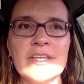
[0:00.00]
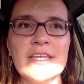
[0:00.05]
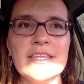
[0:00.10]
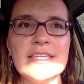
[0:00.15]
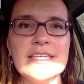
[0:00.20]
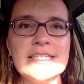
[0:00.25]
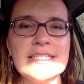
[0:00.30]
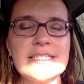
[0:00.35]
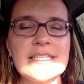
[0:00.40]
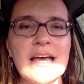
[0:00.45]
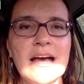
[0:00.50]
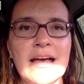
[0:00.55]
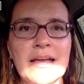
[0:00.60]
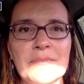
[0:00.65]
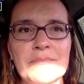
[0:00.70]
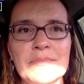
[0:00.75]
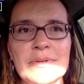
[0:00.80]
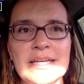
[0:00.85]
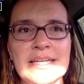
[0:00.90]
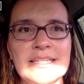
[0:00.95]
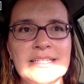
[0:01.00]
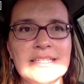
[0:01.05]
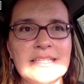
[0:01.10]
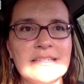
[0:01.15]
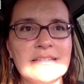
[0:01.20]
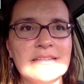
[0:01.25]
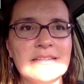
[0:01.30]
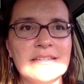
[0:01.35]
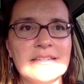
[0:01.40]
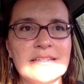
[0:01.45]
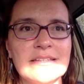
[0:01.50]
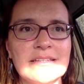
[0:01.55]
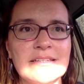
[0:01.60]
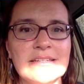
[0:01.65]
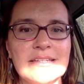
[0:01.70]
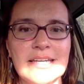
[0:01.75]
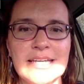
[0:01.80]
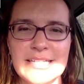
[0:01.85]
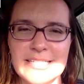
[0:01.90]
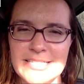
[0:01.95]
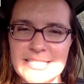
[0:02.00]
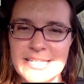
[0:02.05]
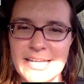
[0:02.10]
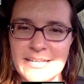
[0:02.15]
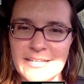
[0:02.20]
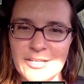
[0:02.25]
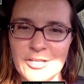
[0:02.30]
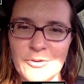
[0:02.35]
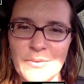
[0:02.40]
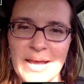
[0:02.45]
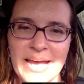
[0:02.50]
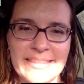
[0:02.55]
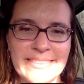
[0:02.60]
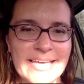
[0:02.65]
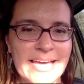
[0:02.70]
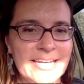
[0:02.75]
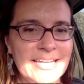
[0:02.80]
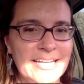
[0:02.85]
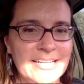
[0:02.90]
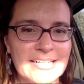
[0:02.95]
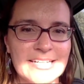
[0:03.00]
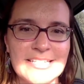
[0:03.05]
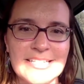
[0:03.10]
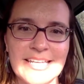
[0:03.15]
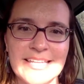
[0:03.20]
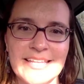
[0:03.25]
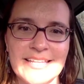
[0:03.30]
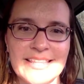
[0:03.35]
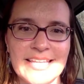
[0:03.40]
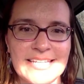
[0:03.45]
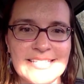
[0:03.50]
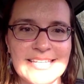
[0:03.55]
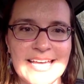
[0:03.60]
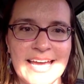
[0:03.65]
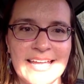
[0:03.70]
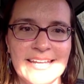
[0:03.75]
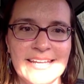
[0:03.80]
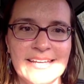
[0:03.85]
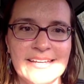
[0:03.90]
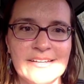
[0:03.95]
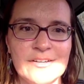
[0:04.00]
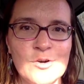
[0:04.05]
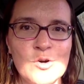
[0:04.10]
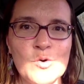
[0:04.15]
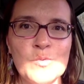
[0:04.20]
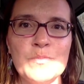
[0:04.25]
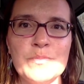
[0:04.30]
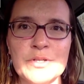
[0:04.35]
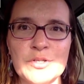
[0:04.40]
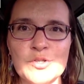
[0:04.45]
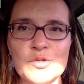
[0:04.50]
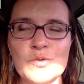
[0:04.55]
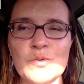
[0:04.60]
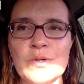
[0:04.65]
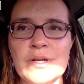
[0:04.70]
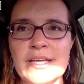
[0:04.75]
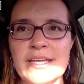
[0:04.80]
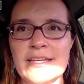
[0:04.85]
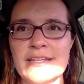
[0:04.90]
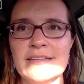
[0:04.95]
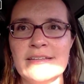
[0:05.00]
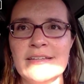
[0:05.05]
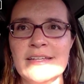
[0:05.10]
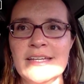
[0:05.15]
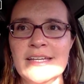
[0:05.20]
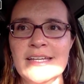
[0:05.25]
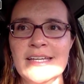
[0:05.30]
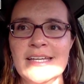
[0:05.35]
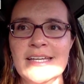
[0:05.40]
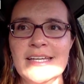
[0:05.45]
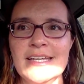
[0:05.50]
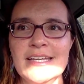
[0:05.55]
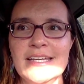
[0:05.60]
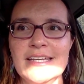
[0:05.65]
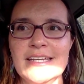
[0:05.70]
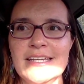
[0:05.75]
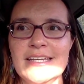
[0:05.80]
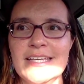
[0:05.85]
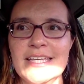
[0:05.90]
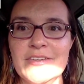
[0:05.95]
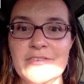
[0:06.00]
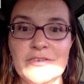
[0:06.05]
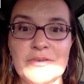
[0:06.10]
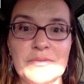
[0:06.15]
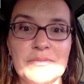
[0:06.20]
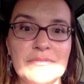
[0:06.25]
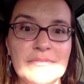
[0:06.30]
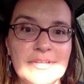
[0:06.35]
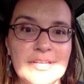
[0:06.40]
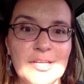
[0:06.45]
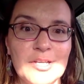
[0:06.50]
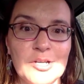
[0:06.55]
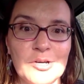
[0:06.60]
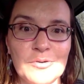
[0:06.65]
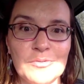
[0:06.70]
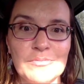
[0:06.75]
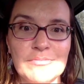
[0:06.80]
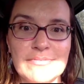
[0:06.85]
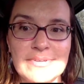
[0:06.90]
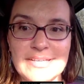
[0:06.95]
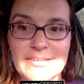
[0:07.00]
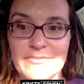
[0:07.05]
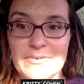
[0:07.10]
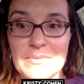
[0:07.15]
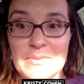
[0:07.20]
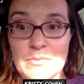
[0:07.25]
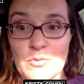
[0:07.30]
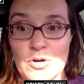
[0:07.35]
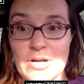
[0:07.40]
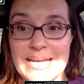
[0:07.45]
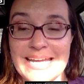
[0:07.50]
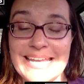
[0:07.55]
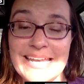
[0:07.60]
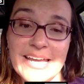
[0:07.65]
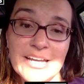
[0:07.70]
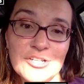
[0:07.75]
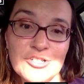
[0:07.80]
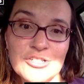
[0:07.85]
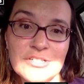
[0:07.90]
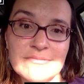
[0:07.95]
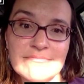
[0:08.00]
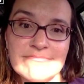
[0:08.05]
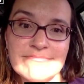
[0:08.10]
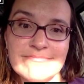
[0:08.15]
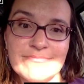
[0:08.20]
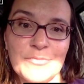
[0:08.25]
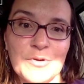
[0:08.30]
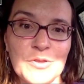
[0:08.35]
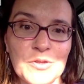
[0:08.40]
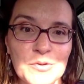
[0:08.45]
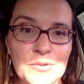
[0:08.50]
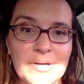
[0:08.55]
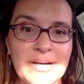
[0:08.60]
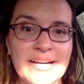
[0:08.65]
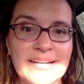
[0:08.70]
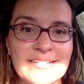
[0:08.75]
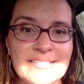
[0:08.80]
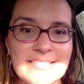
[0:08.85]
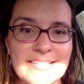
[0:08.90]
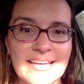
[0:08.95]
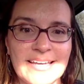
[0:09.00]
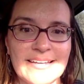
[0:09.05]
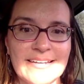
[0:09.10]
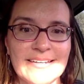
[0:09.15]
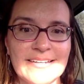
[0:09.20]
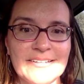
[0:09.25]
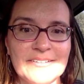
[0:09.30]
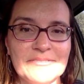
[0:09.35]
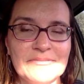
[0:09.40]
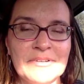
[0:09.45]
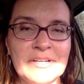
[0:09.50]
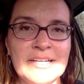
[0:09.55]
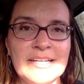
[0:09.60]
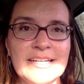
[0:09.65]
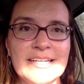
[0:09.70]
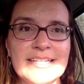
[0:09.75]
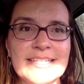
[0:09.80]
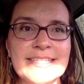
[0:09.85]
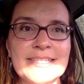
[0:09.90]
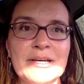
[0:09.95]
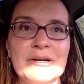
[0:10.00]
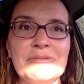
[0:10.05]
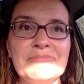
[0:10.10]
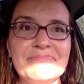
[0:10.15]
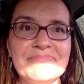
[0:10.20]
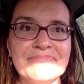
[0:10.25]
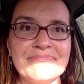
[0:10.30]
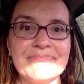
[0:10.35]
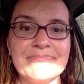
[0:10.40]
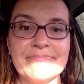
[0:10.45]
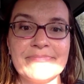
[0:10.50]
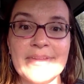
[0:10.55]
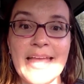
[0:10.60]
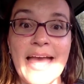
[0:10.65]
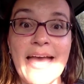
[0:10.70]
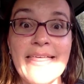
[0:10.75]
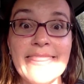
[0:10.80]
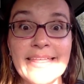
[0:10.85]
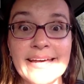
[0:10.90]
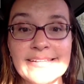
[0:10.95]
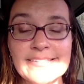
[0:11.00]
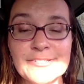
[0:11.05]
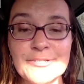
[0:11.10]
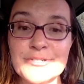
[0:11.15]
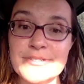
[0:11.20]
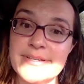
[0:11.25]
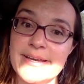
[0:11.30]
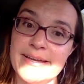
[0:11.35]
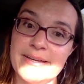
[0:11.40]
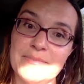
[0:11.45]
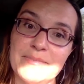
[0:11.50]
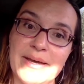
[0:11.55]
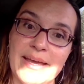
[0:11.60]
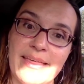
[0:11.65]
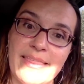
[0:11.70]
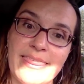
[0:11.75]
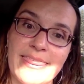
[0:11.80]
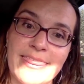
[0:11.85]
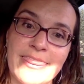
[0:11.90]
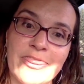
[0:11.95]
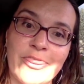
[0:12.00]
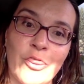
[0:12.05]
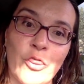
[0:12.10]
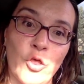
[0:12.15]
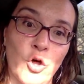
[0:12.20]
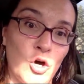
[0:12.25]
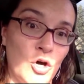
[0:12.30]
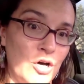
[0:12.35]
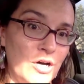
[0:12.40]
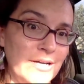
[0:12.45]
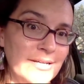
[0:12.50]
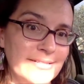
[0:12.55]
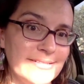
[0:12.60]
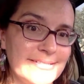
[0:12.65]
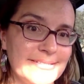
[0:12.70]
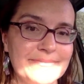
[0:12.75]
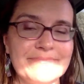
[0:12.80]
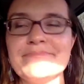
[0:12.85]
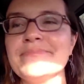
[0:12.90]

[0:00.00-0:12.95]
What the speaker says: this time. And instead, add that in, because I think that's adding hope and joy and giving me more connection with you guys. And so that's just kind of my thought.